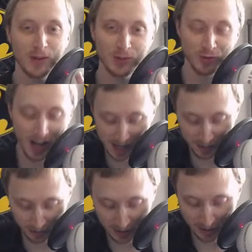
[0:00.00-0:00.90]
a
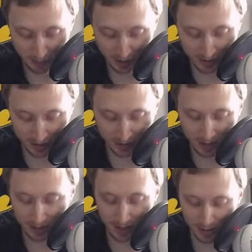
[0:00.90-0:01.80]
triangle because
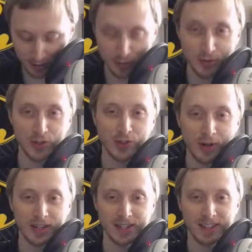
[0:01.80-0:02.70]
these guys are too
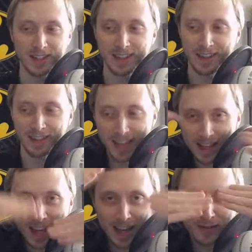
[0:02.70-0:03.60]
short. They
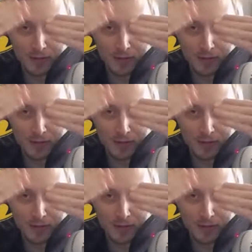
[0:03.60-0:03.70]
can't